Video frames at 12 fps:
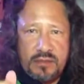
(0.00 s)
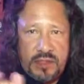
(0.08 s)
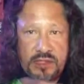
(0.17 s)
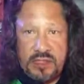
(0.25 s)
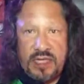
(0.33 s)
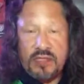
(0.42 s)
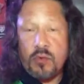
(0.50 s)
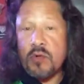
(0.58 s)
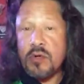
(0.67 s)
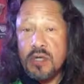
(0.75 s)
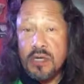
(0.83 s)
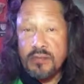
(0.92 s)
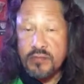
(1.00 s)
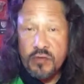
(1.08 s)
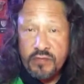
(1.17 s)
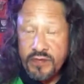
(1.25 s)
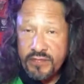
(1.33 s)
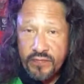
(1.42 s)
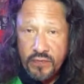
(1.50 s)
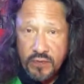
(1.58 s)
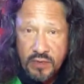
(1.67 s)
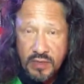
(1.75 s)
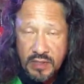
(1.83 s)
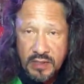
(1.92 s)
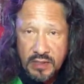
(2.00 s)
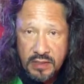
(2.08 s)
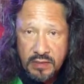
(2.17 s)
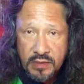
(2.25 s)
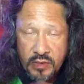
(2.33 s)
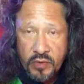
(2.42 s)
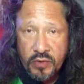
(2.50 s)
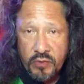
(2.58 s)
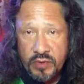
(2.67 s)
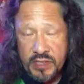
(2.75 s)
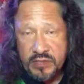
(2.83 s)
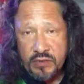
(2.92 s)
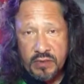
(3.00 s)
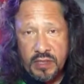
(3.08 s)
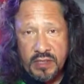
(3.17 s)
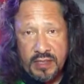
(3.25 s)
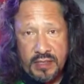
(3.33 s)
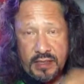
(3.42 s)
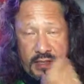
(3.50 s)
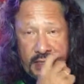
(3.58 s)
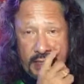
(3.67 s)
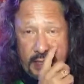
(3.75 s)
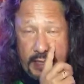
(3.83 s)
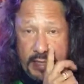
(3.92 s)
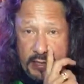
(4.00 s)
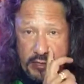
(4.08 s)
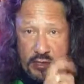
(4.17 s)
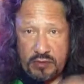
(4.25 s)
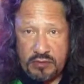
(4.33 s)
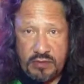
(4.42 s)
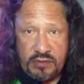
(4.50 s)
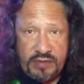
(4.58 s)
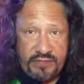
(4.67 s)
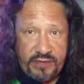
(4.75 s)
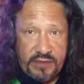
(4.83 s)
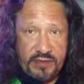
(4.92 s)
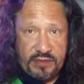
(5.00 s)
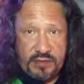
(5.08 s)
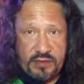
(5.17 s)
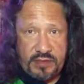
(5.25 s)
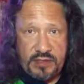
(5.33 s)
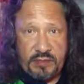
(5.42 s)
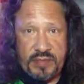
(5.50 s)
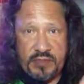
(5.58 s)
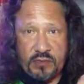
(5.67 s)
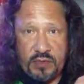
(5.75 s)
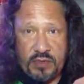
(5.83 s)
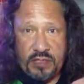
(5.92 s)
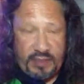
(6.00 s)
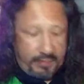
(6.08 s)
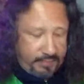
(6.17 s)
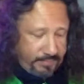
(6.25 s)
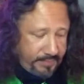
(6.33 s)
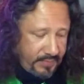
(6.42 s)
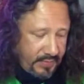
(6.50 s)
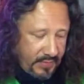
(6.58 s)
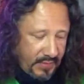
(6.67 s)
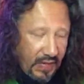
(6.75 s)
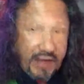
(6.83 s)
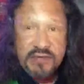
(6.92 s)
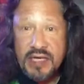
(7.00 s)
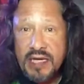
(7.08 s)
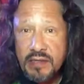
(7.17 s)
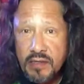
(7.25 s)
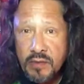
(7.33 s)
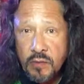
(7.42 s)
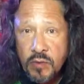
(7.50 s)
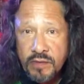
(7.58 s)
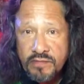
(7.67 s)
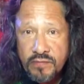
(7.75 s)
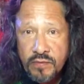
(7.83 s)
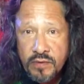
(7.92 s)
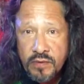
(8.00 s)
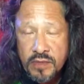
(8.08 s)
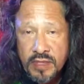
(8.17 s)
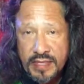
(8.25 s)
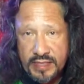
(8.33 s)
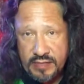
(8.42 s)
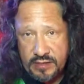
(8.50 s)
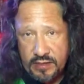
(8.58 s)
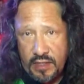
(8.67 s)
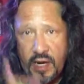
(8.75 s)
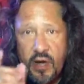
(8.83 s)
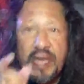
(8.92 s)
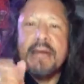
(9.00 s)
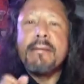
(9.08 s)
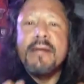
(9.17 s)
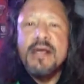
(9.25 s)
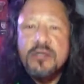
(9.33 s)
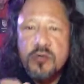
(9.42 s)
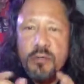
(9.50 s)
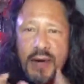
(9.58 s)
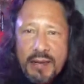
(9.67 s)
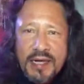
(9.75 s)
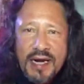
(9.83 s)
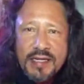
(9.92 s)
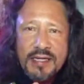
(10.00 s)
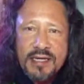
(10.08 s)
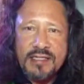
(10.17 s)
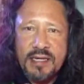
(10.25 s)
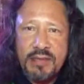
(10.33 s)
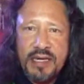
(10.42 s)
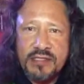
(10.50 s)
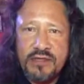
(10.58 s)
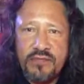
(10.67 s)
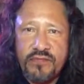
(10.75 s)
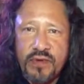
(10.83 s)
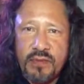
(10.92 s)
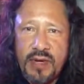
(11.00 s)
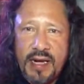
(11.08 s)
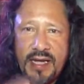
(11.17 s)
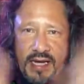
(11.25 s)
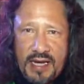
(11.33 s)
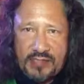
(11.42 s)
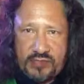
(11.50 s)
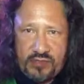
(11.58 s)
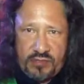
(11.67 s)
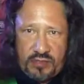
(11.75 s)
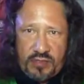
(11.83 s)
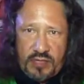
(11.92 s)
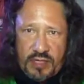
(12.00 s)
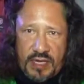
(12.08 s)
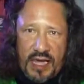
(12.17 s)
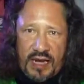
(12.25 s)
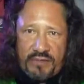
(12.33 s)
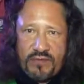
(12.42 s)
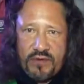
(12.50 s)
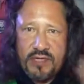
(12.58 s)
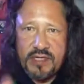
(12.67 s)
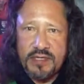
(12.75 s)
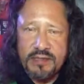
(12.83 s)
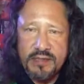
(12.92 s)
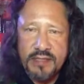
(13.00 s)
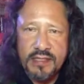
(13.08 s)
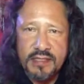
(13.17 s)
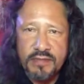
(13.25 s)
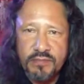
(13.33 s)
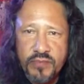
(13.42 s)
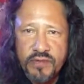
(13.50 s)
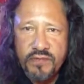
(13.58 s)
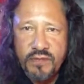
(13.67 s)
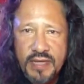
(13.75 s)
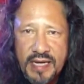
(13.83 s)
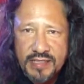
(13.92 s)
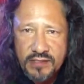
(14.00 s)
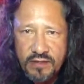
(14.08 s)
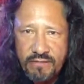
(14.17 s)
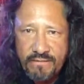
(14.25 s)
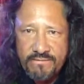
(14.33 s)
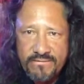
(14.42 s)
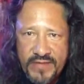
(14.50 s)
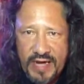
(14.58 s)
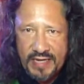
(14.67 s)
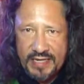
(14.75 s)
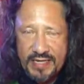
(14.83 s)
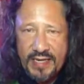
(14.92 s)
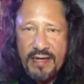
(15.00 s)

This is not the World Cup trophy for the current one that's going on in the ladies, though. It's a little different. This is the men's World Cup. I'll have to get one for the ladies. Okay, so Bobby Cardenas coming at you from Lancaster, California, in the beautiful Antelope Valley.